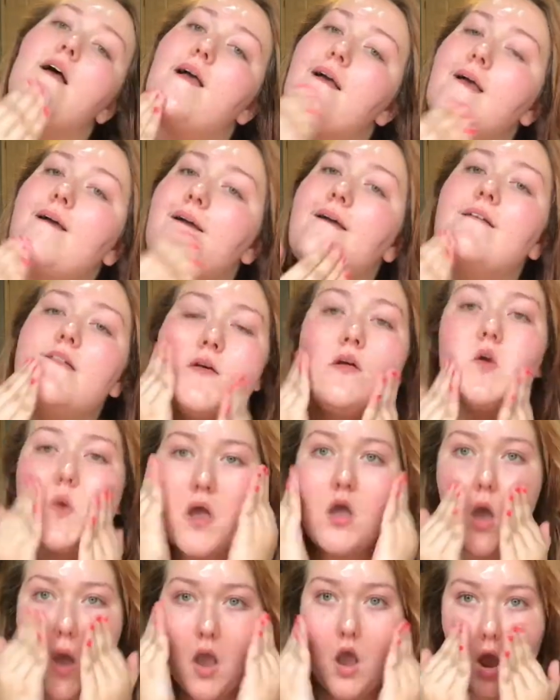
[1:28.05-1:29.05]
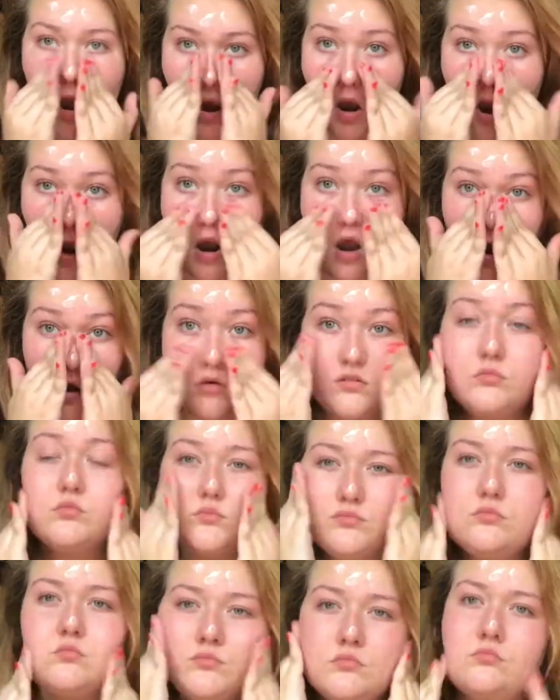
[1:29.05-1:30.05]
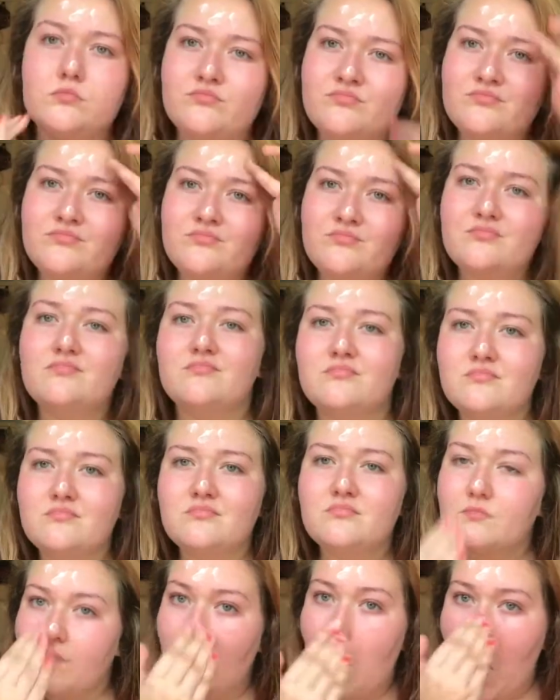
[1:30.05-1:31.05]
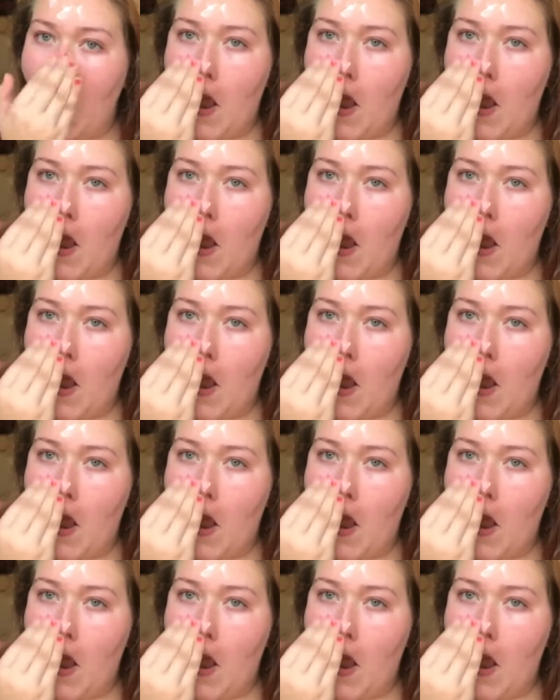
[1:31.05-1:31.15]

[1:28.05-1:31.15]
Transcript: It really does hold true to that. I will give it that much.